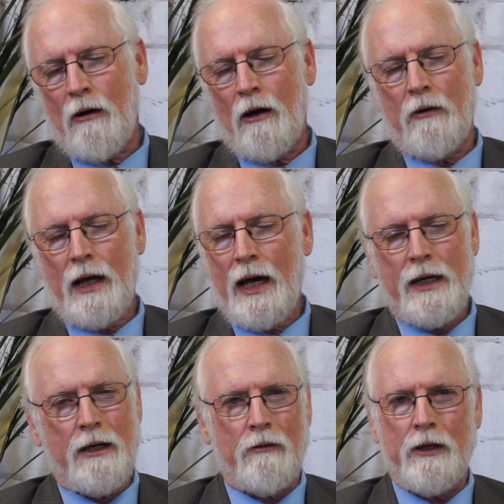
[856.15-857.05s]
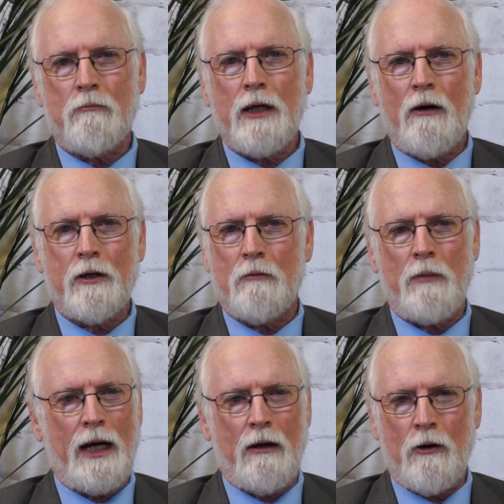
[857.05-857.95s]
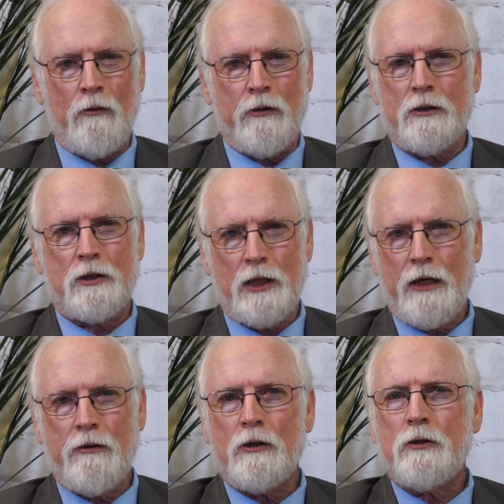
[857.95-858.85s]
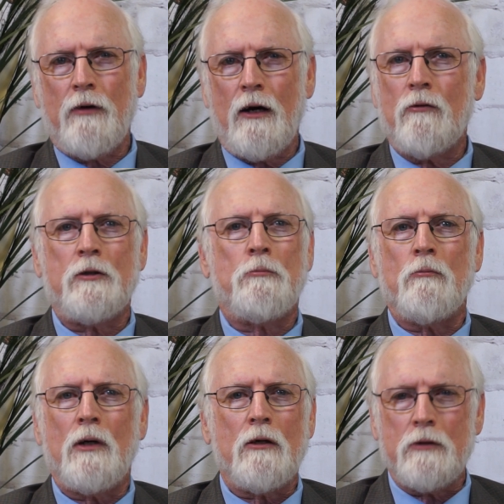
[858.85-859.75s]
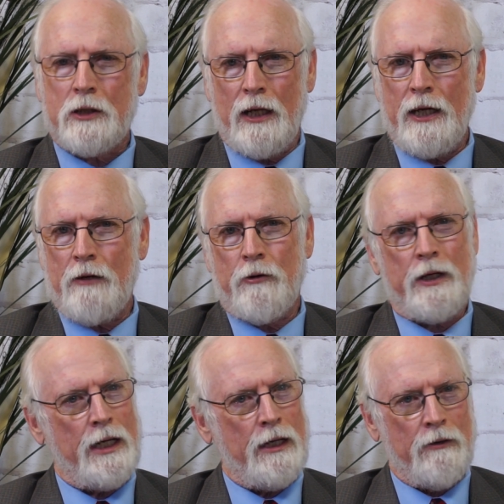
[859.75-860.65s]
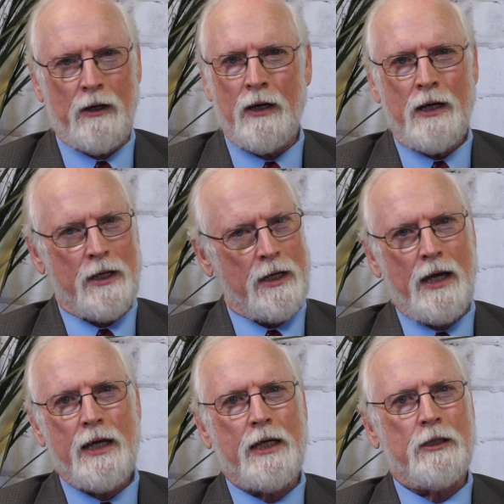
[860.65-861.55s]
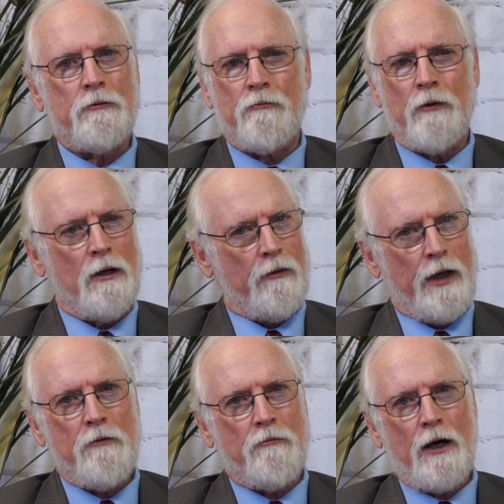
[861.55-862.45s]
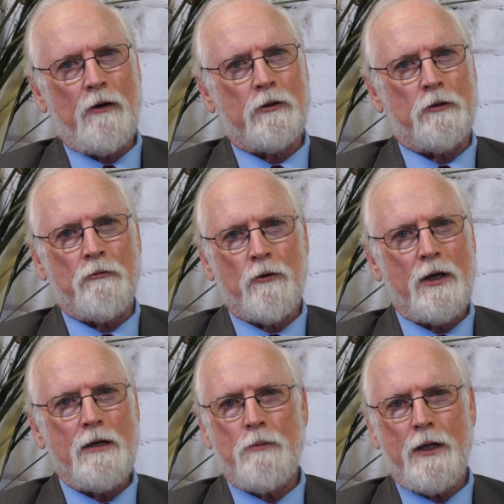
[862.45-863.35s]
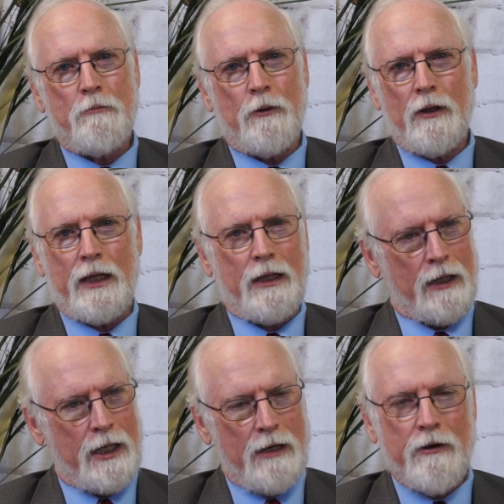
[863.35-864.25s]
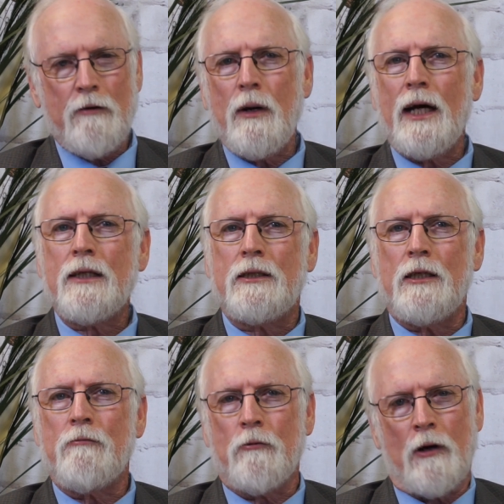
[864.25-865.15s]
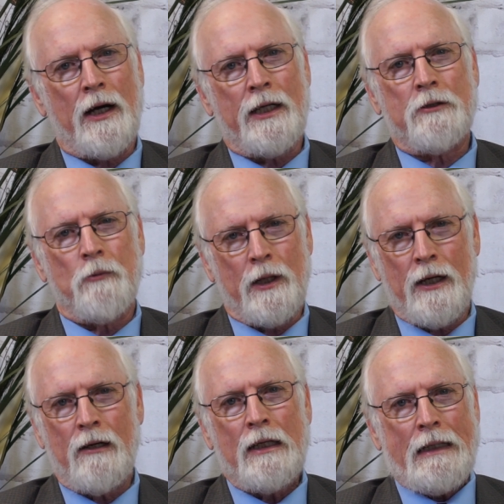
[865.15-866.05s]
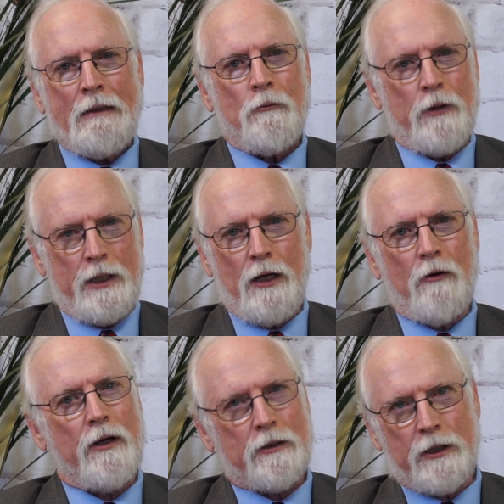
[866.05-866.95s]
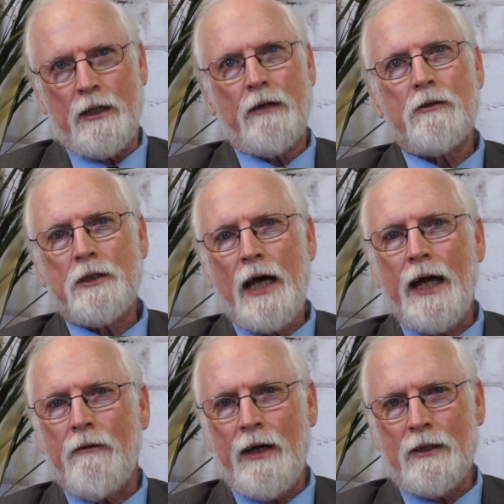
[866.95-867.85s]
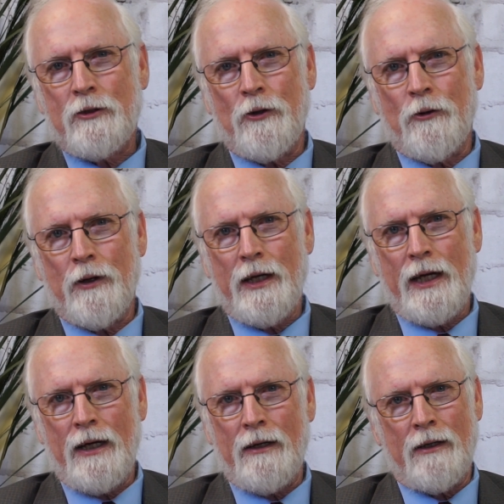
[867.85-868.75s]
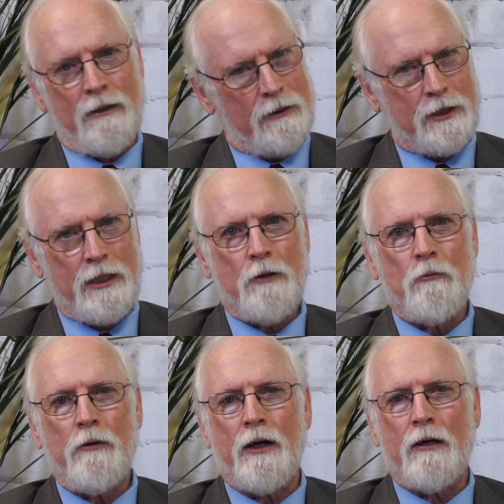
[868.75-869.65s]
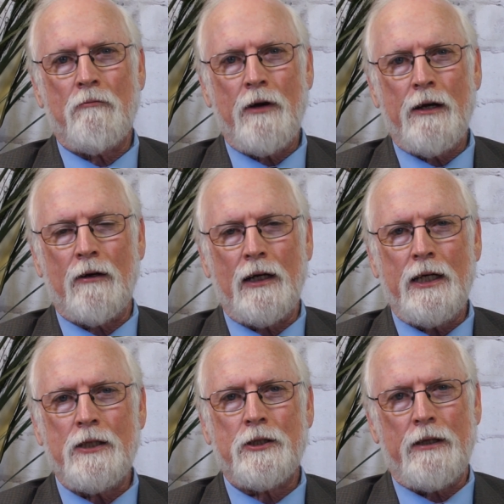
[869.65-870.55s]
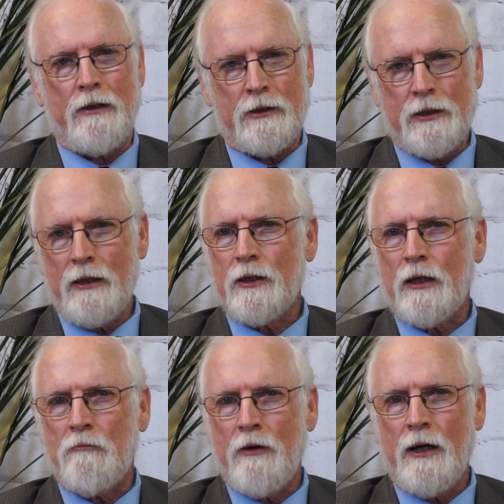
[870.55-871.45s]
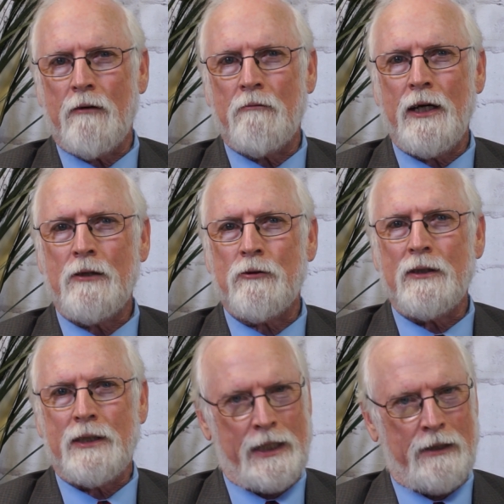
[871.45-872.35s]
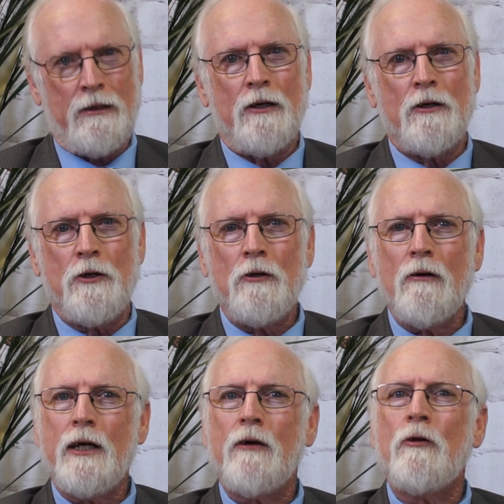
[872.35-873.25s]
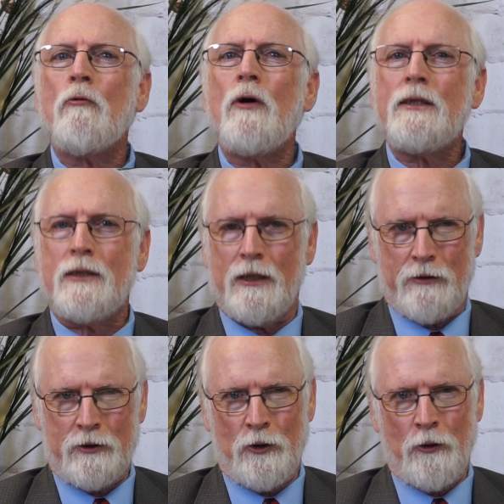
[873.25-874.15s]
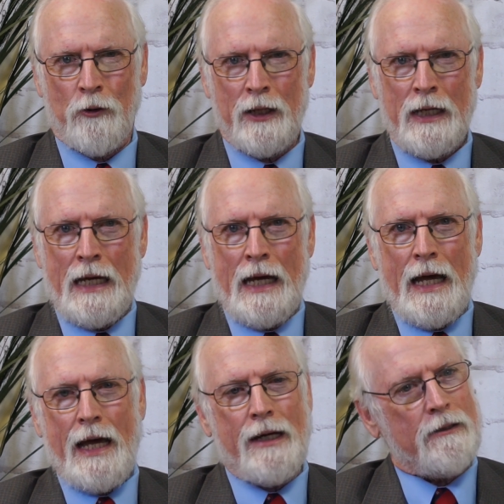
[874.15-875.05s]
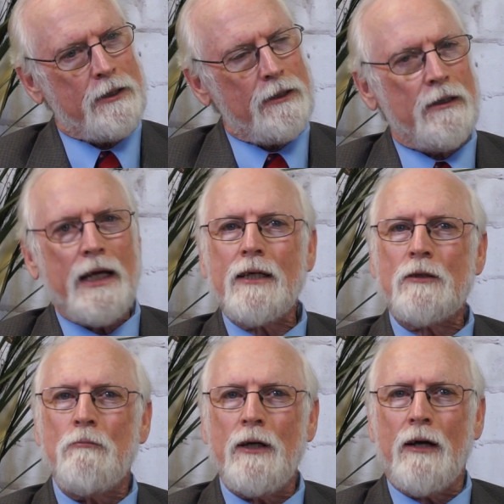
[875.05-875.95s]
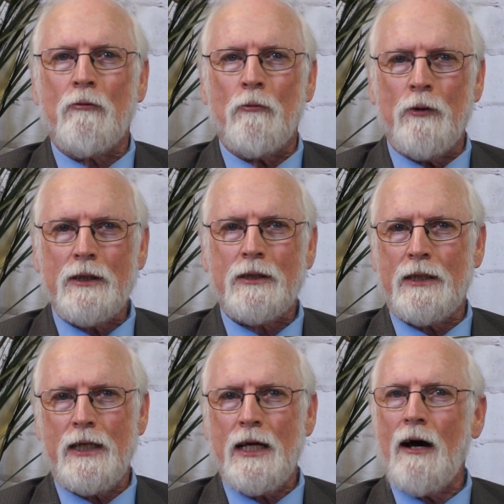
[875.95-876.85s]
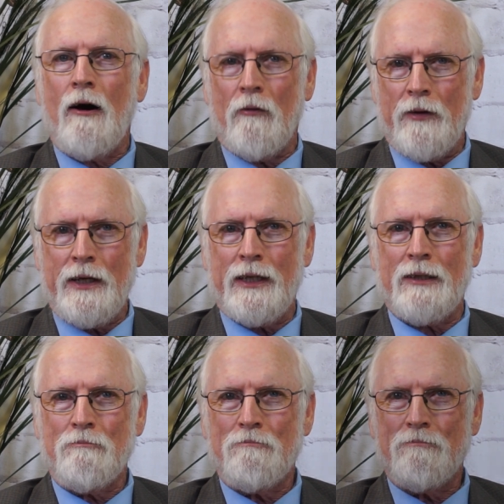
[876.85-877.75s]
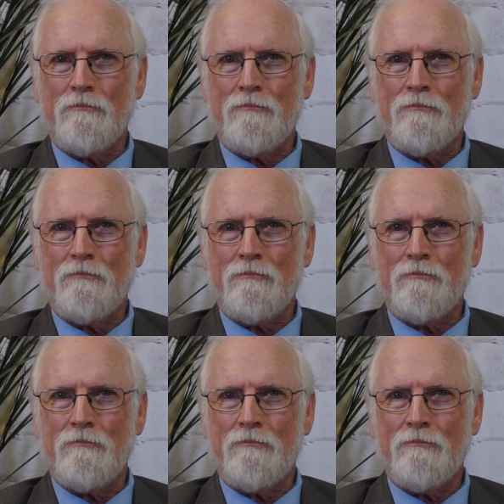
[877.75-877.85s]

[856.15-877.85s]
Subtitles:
on. I hear them talking about, the Southerners fought to promote slavery, and the Yankees, they fought to free people and give everybody civil rights. Well, we know there's another side to that story, and stick with the Confederate Legion, the Sons of Confederate Veterans, and you'll hear the rest of the story. And until next month, we'll see y'all then.